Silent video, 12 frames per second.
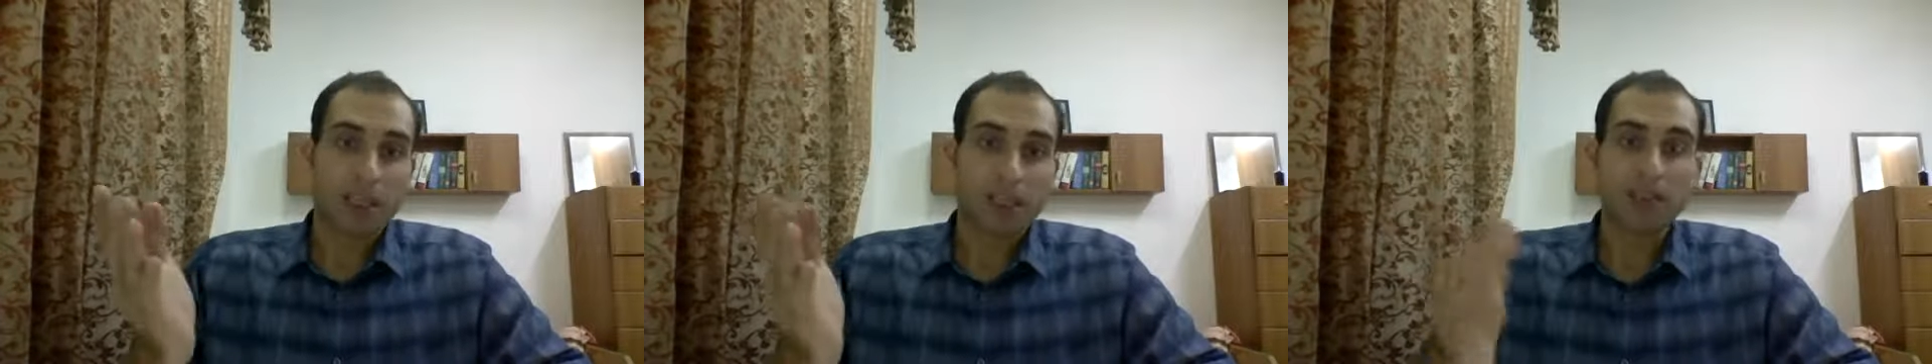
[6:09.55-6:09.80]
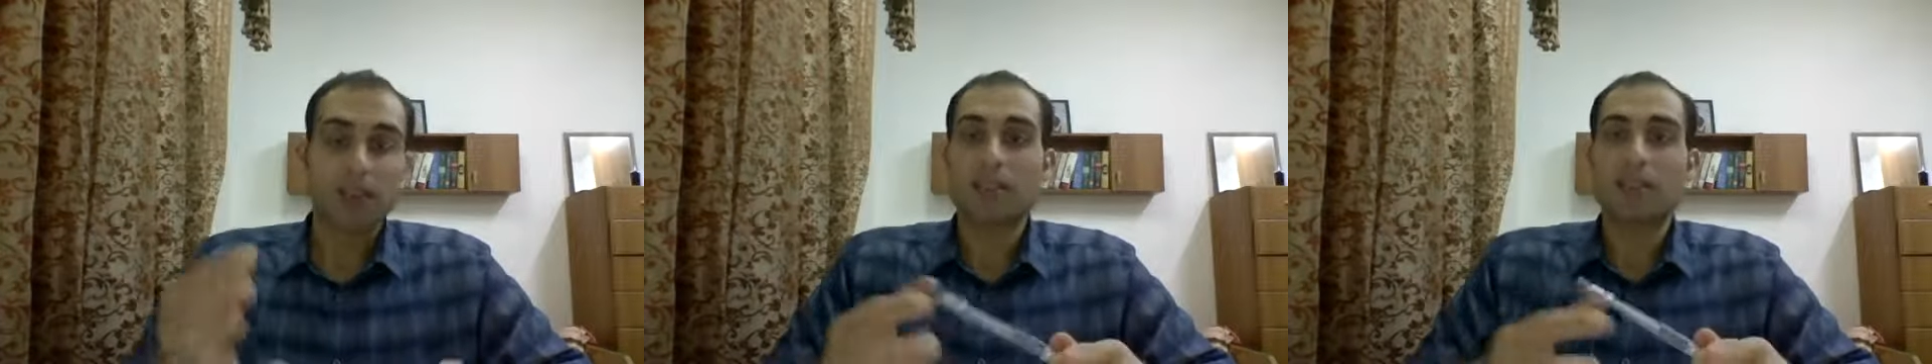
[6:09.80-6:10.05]

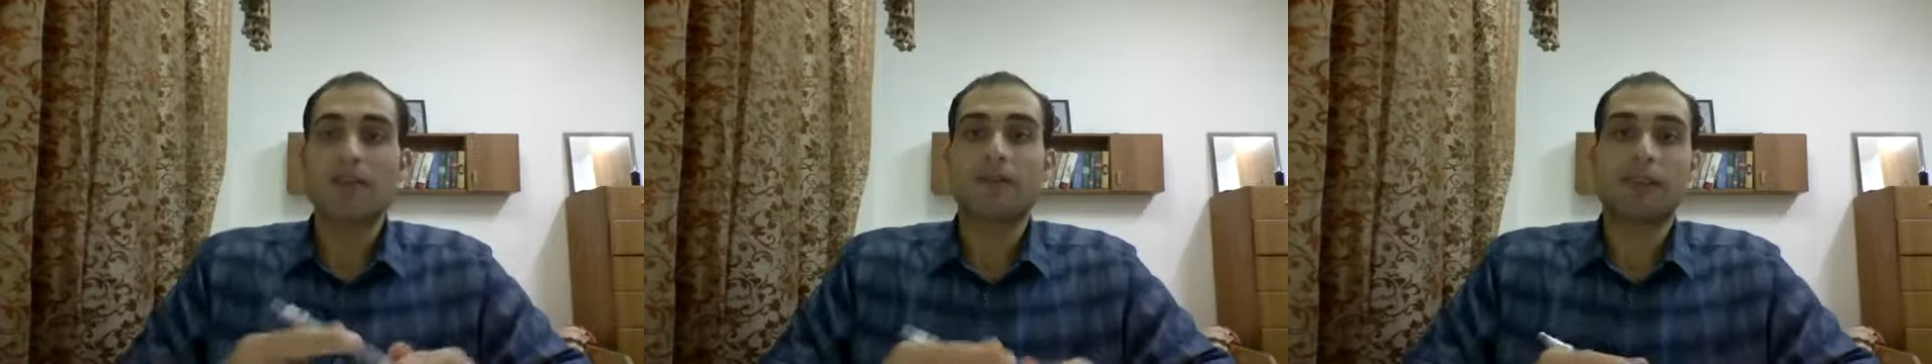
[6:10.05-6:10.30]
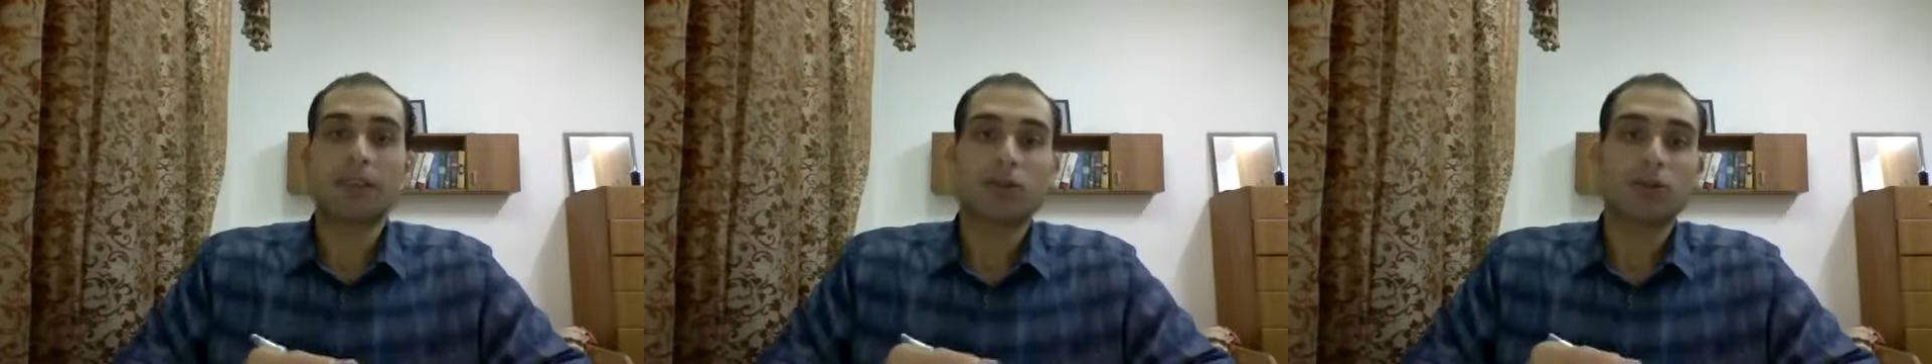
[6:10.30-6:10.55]
This is a
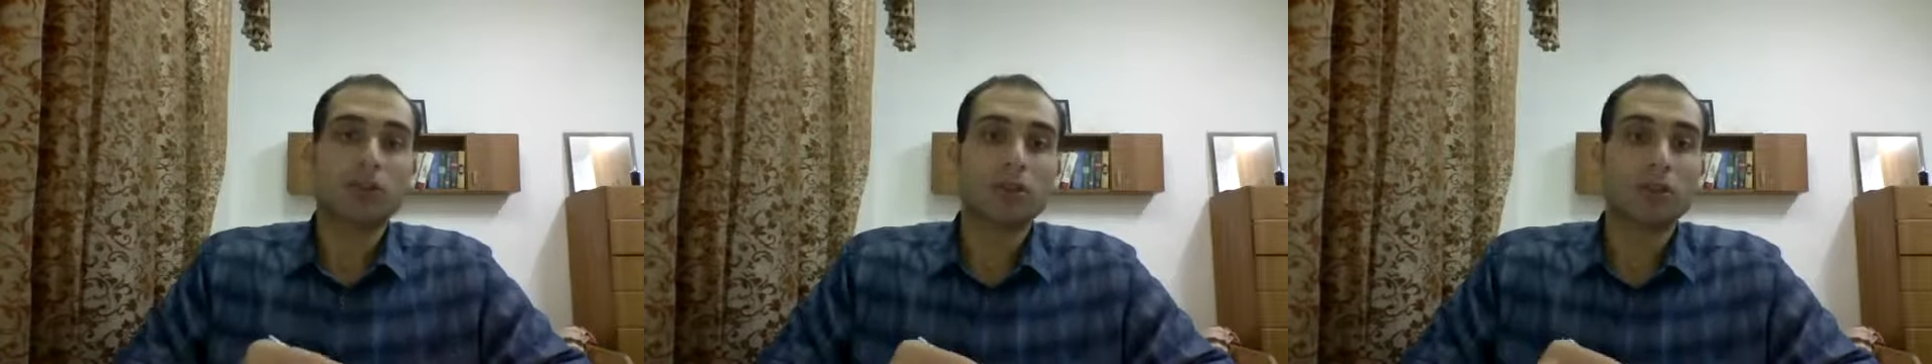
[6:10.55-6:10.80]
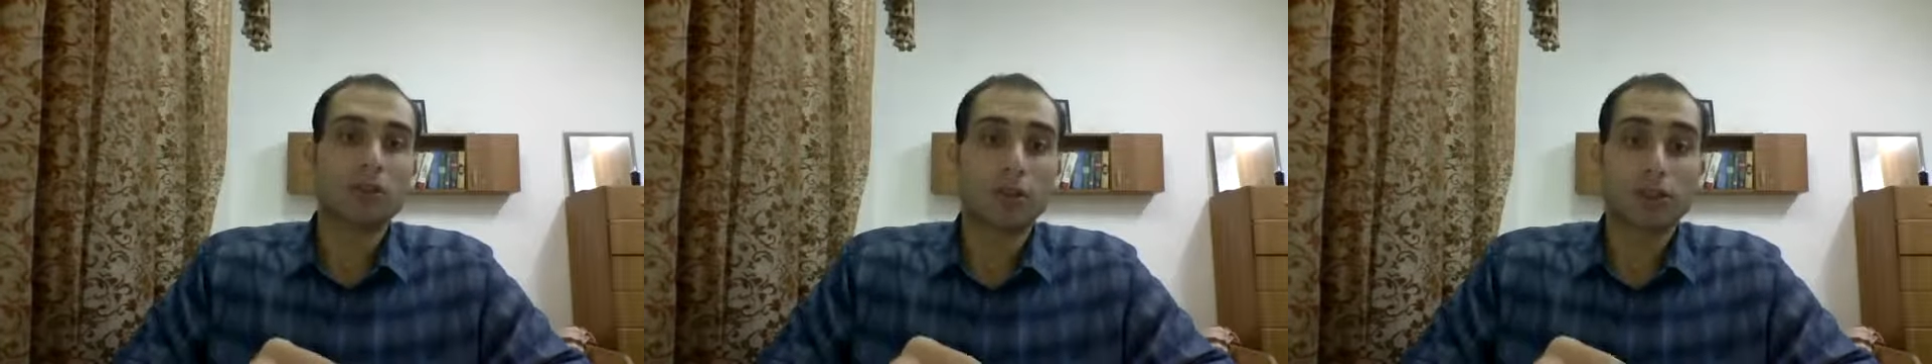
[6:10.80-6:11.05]
very good
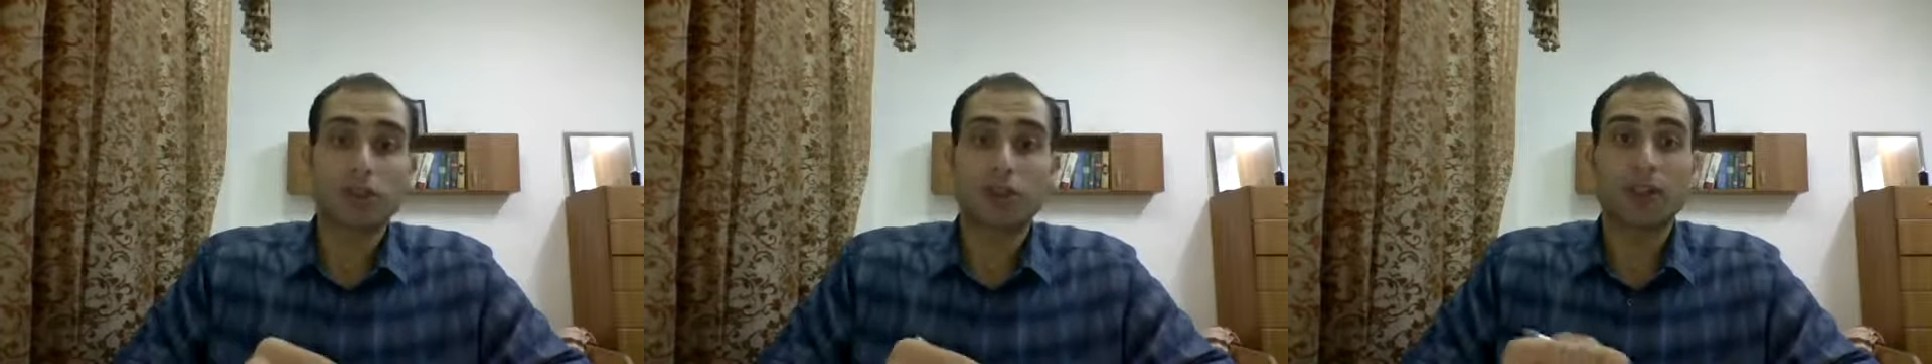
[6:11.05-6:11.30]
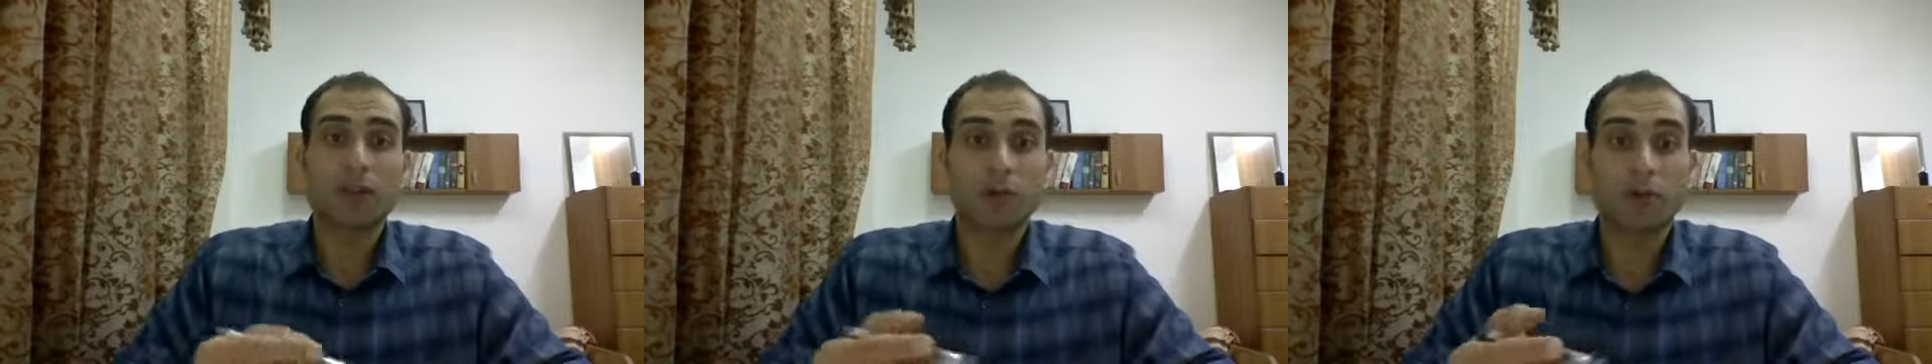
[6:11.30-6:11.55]

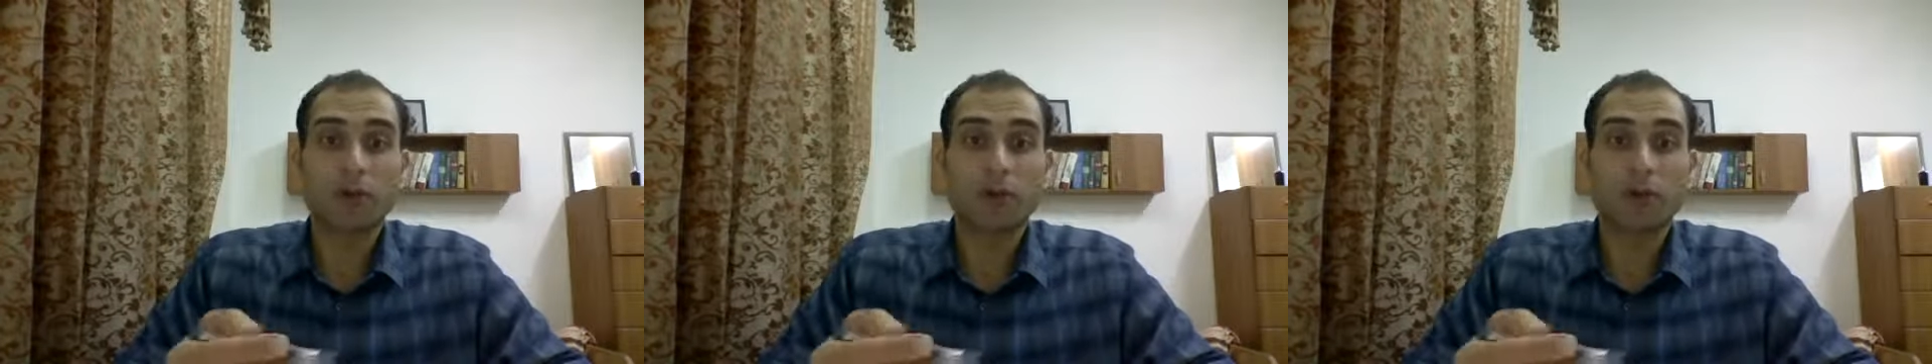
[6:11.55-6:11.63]
question.